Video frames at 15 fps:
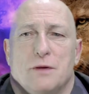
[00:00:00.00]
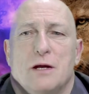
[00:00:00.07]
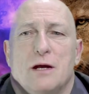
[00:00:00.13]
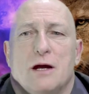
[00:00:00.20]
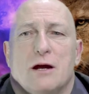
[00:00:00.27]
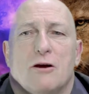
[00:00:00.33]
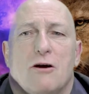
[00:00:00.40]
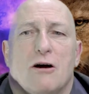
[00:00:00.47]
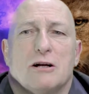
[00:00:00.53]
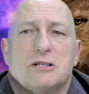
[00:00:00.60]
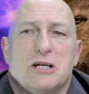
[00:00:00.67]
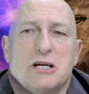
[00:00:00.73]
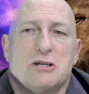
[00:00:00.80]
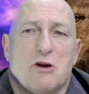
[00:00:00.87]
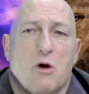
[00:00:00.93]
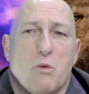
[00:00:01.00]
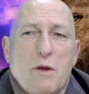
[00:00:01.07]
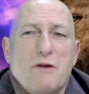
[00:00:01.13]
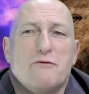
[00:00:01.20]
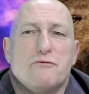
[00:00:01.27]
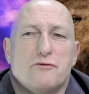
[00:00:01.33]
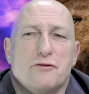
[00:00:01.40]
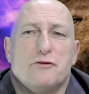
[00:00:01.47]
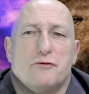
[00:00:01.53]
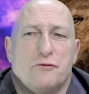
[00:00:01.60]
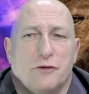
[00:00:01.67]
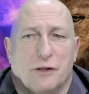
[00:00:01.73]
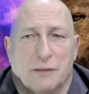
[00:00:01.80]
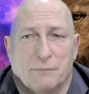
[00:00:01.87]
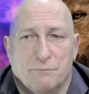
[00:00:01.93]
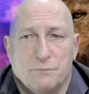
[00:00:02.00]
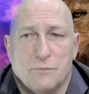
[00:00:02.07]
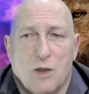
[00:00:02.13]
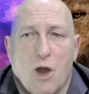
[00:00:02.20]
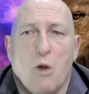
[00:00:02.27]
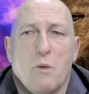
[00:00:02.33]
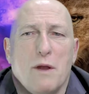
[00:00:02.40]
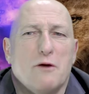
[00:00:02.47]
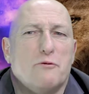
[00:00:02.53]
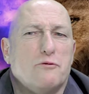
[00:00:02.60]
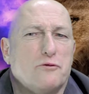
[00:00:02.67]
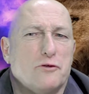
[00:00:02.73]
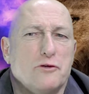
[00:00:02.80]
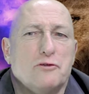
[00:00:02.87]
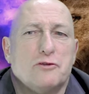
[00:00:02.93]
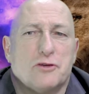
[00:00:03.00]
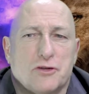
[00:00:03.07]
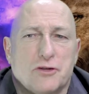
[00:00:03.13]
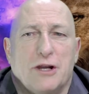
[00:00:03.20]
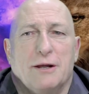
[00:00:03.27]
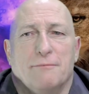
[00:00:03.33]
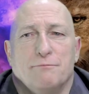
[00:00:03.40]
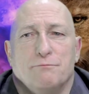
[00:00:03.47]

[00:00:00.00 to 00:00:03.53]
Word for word: And God says, Are we fruitful? Are we a fruit tree?